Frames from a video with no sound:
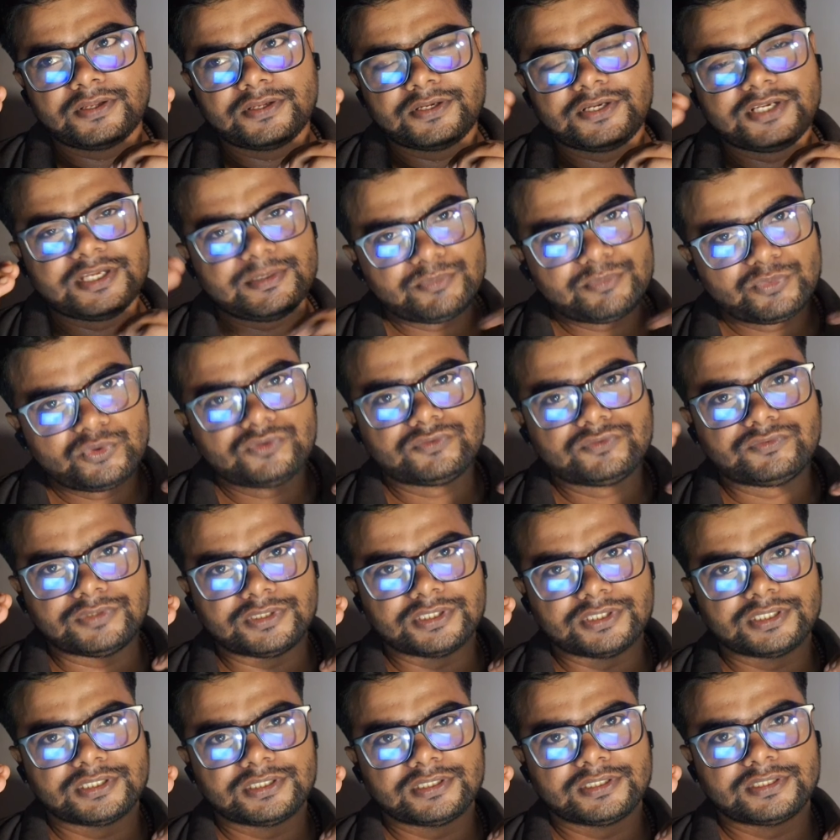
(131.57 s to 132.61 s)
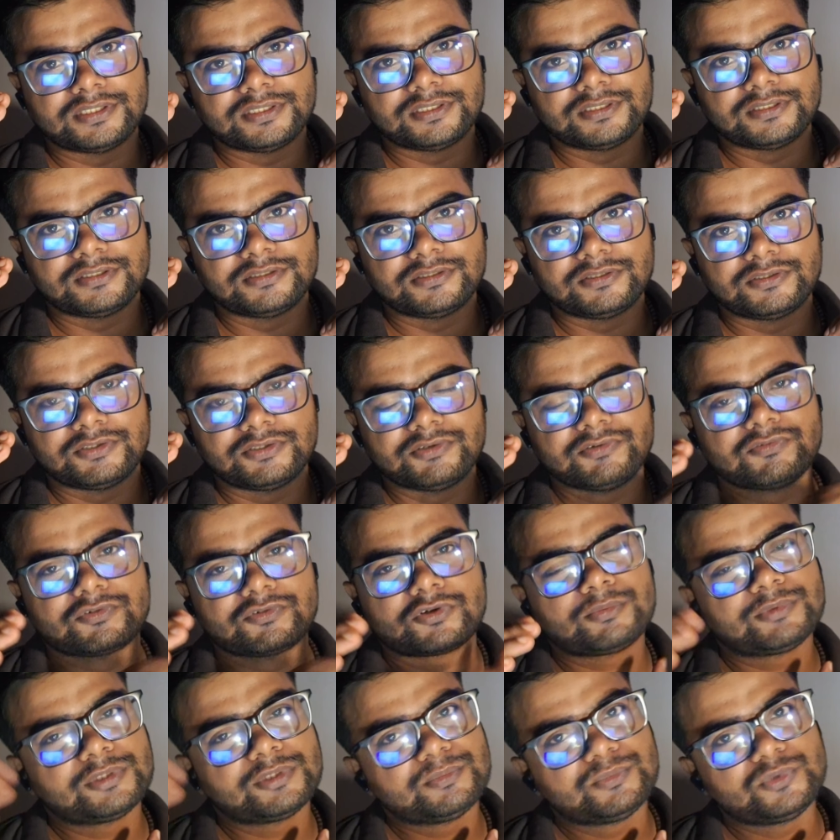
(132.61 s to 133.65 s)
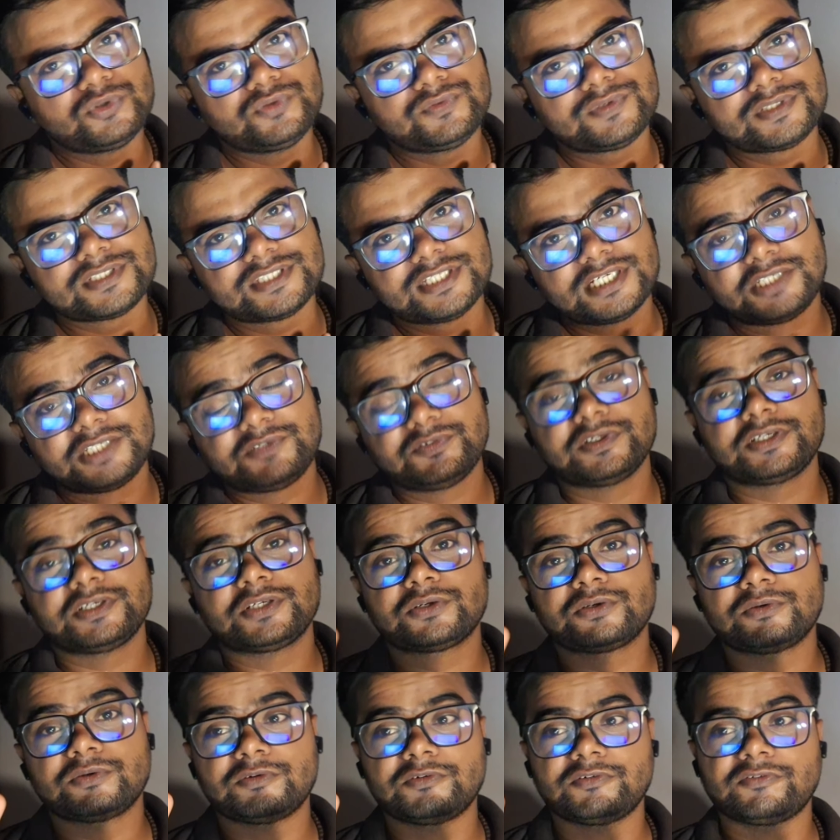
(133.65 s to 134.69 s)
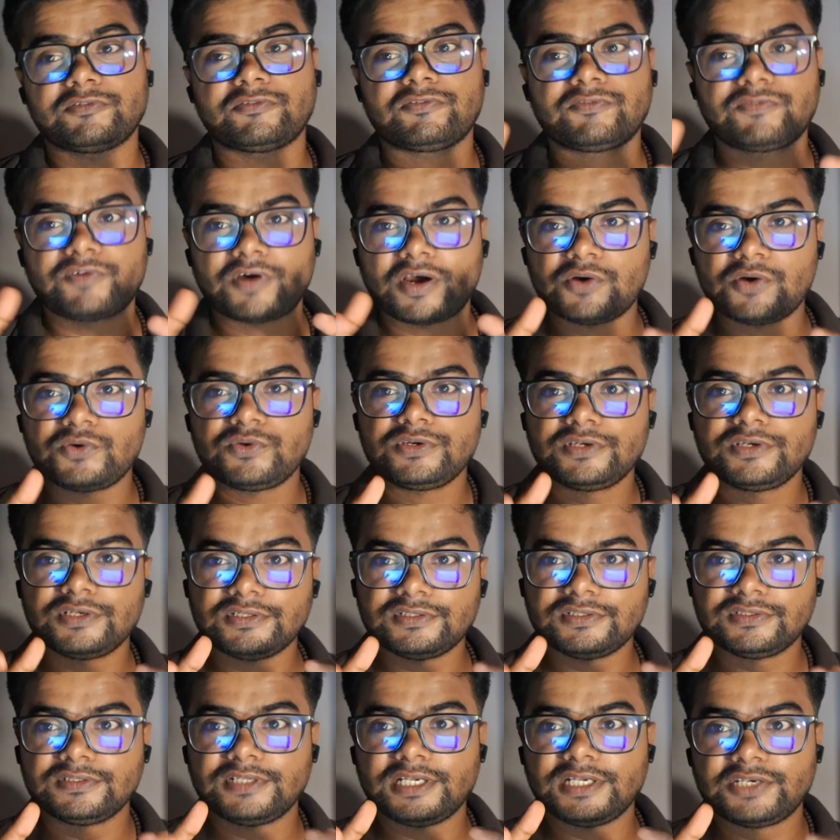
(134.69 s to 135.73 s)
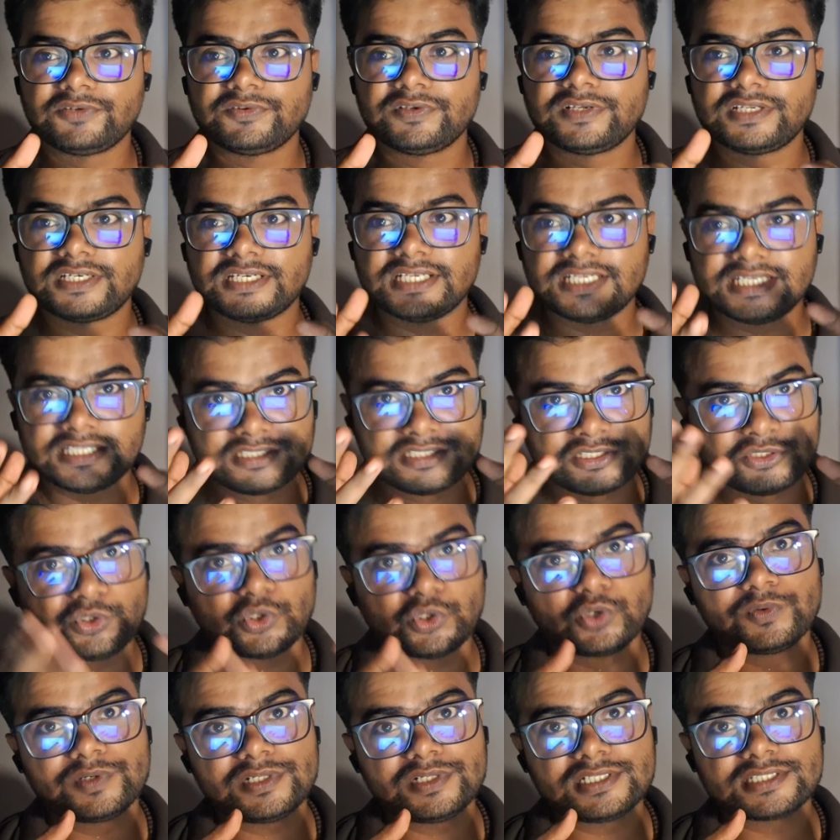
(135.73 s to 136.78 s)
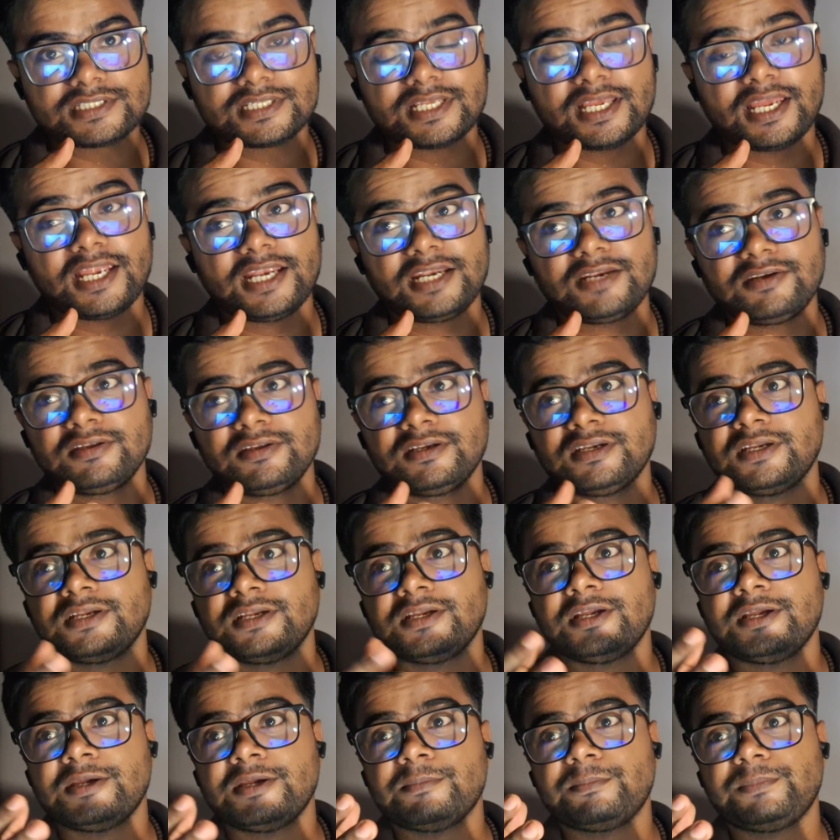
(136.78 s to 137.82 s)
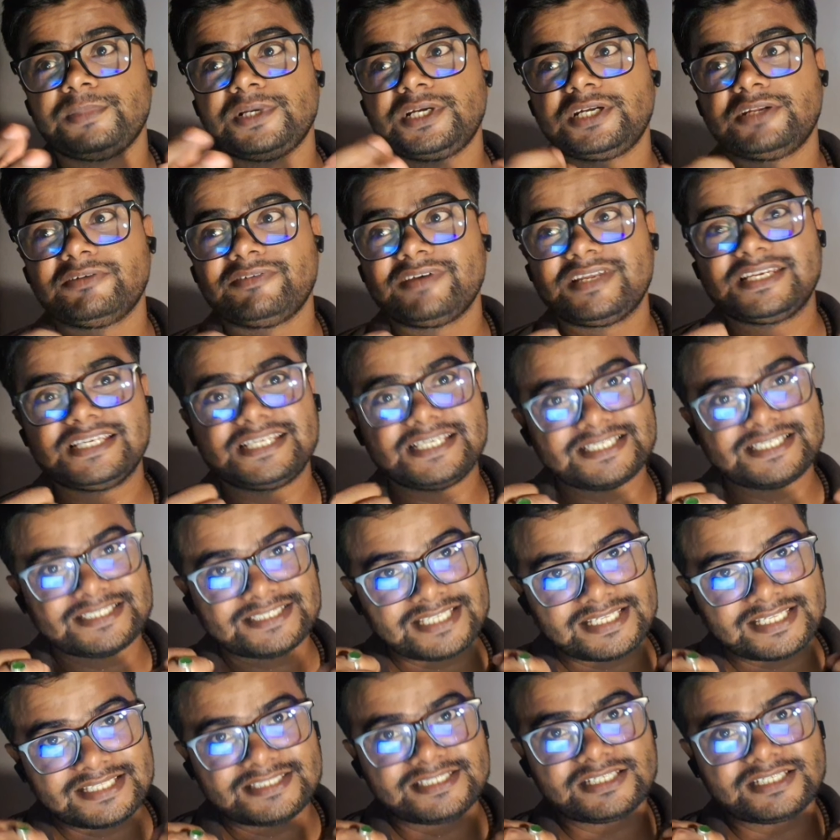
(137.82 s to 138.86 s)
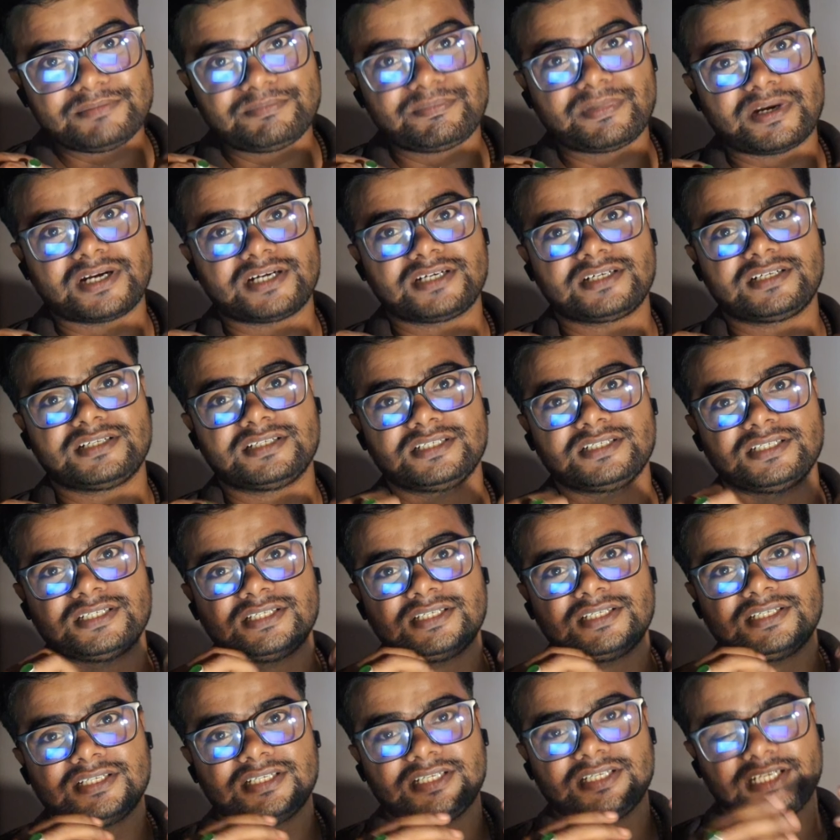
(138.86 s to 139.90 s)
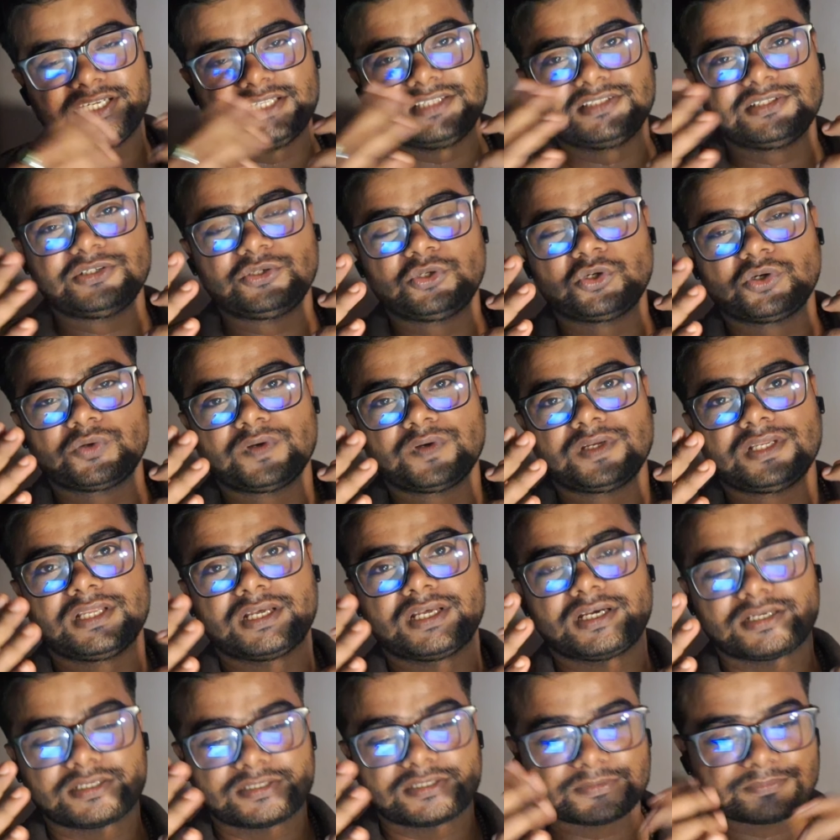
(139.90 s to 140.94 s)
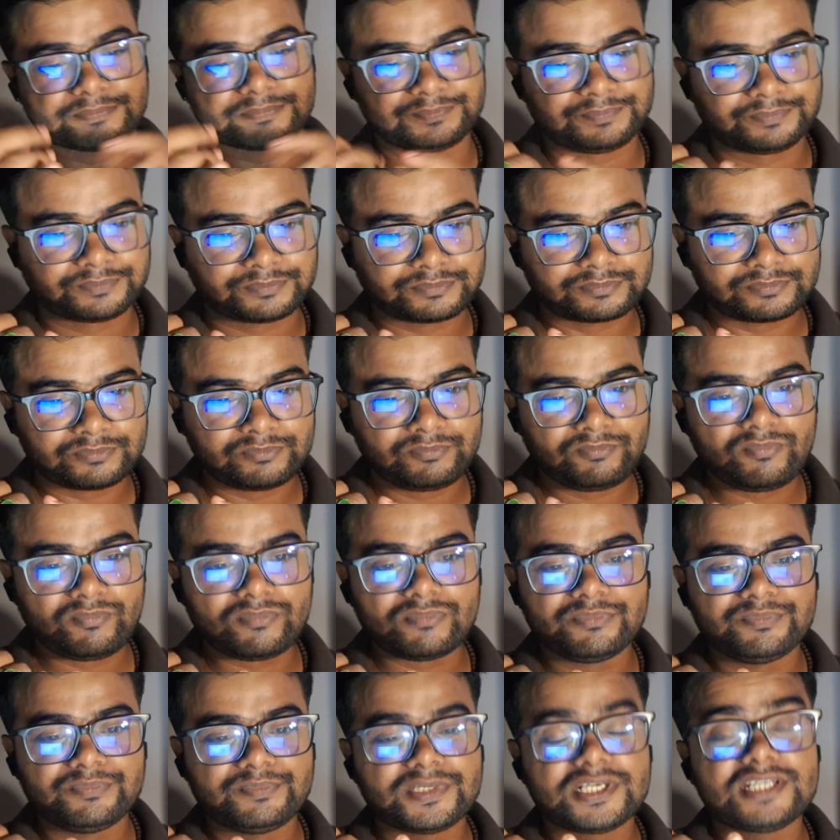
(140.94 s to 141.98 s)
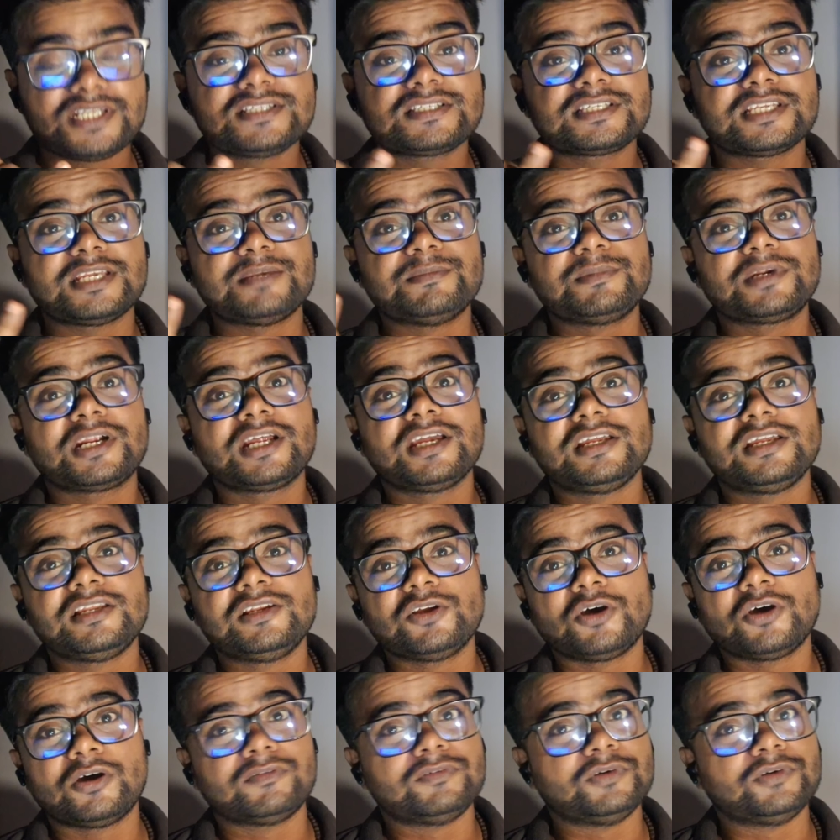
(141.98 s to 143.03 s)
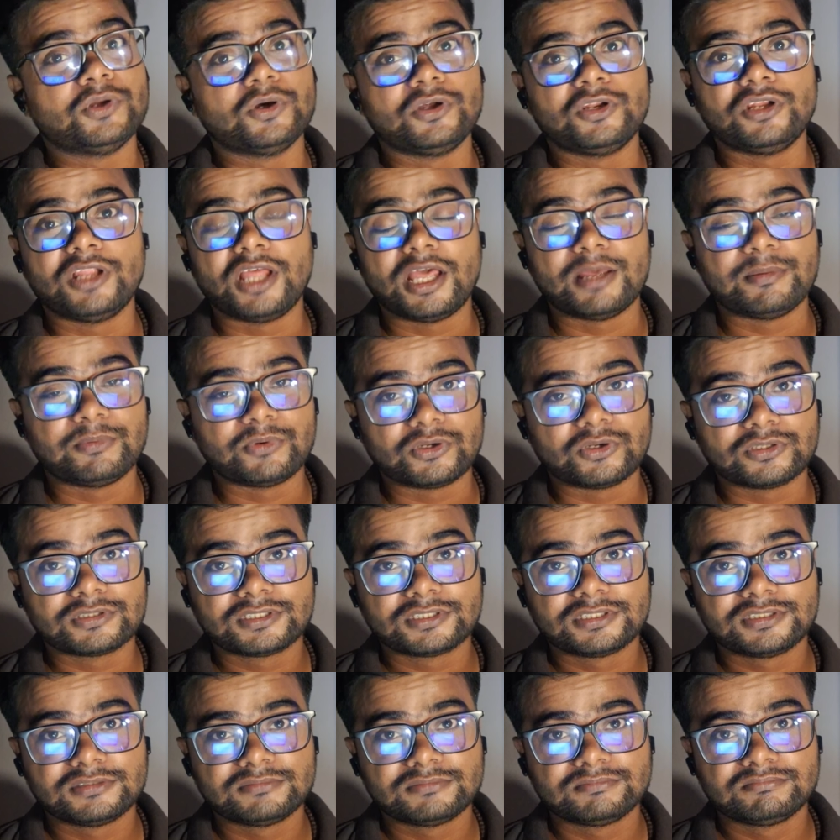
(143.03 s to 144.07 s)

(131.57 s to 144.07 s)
removed from the movies that were in the novels and played a very essential part in the novel are Prince Imrahil of Dol Amroth.